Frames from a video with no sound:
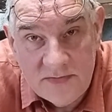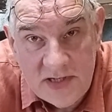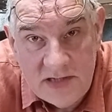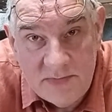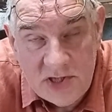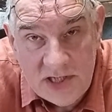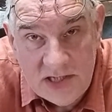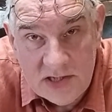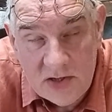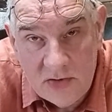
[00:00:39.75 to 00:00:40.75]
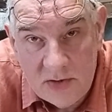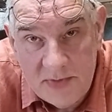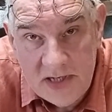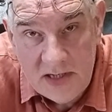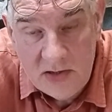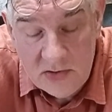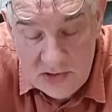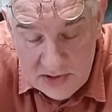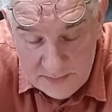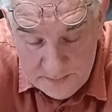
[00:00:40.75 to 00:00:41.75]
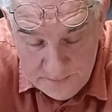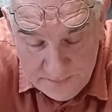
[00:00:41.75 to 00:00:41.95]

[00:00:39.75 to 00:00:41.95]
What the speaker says: of these machines and how they're being used.